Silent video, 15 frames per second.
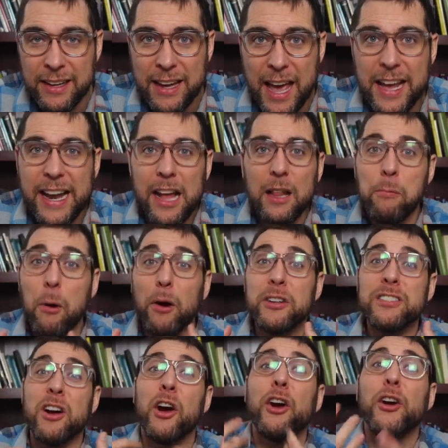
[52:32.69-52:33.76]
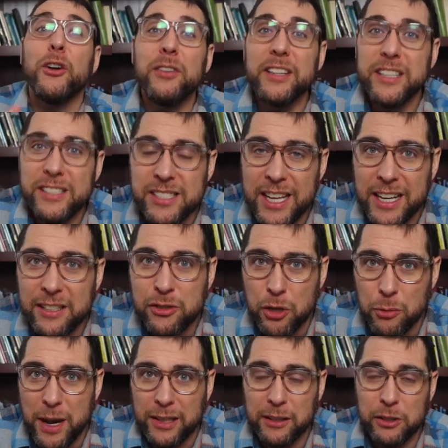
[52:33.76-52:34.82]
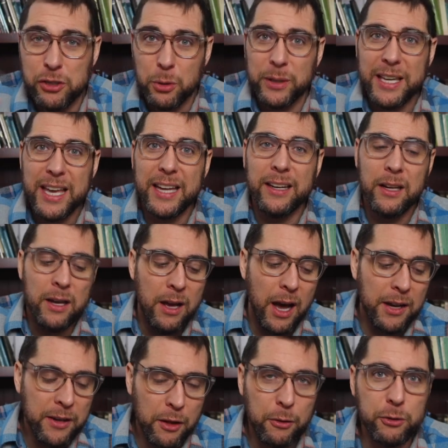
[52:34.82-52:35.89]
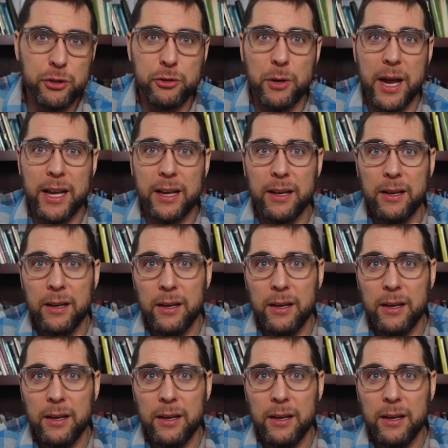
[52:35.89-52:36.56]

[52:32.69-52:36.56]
And Alan Parr has heard these things directly. So again, another strike.